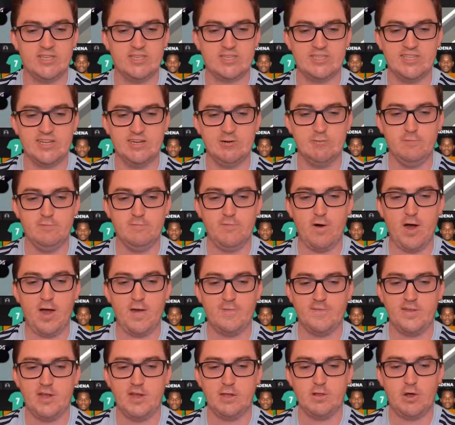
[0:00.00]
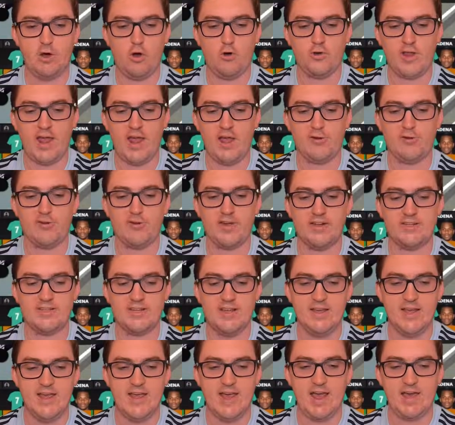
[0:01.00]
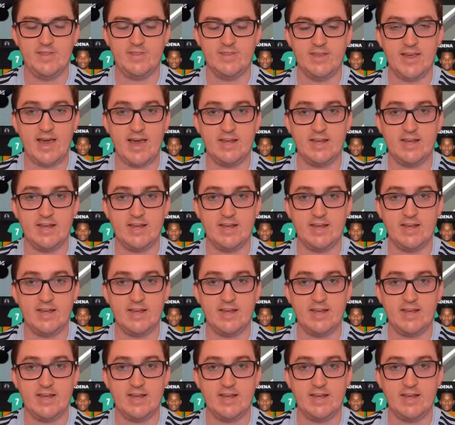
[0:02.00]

Still 5-0 on aggregate at the